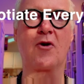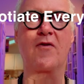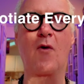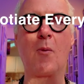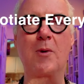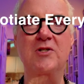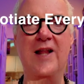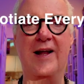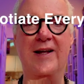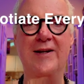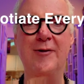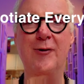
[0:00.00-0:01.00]
of almost
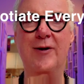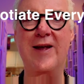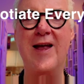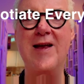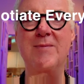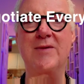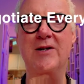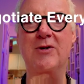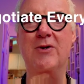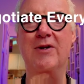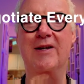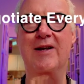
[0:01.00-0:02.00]
like a little game that
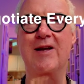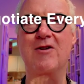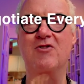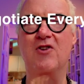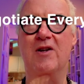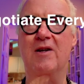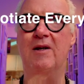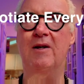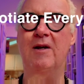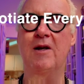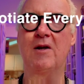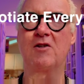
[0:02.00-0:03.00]
you can engage in.
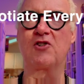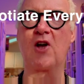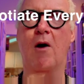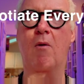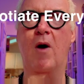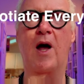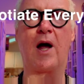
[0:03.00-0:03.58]
So,